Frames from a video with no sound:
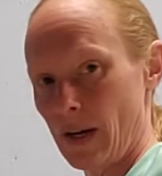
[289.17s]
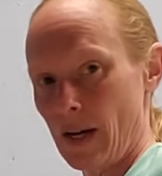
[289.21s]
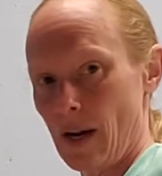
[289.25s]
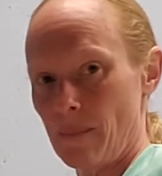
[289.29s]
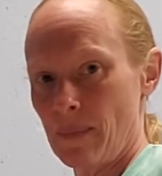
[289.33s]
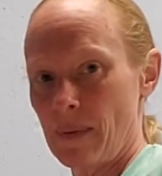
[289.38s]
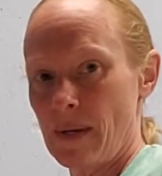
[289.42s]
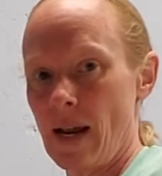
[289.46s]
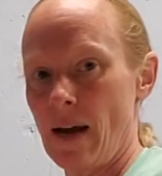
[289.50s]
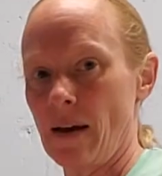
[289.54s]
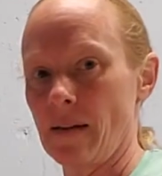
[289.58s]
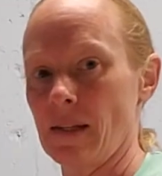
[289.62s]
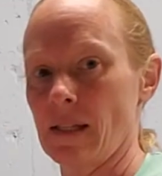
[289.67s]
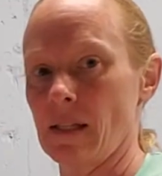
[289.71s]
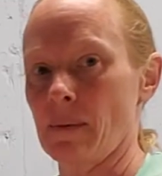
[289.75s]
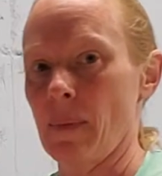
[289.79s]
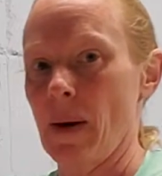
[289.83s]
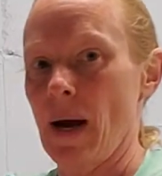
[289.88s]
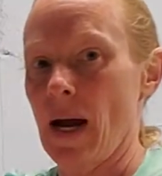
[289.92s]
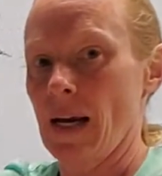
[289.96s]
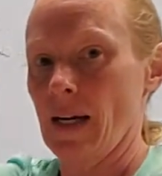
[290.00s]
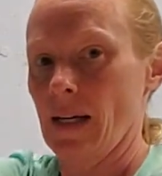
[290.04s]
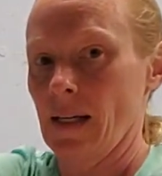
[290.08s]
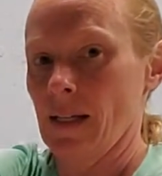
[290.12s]
up and down the
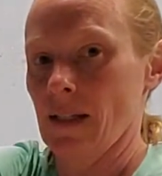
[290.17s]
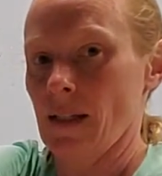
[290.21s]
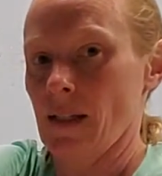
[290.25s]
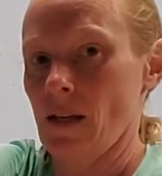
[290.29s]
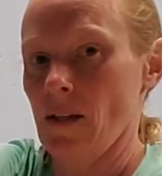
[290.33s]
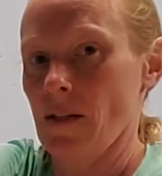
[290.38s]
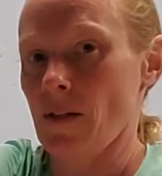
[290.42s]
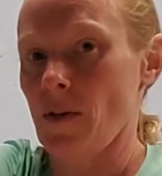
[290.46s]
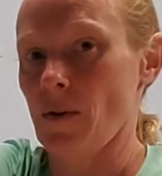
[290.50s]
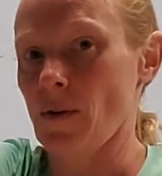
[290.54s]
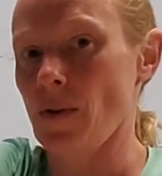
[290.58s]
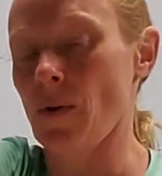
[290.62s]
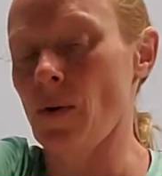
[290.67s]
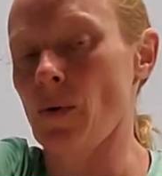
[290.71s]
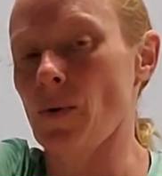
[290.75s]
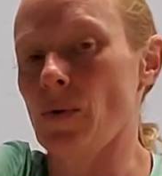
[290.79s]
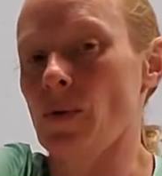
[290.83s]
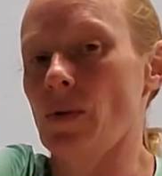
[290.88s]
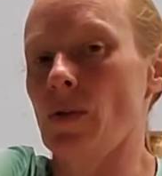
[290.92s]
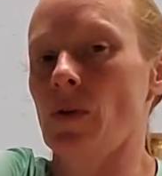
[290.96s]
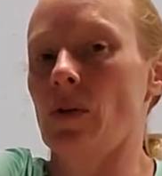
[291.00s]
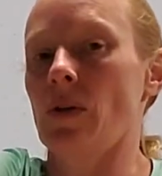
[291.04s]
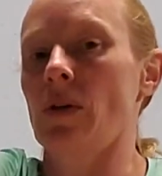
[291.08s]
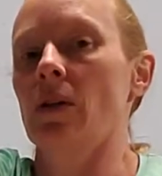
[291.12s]
spine, it's also
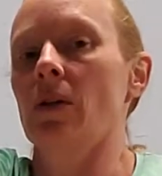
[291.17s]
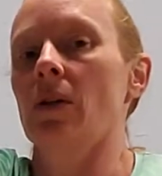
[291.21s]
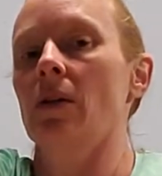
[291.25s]
those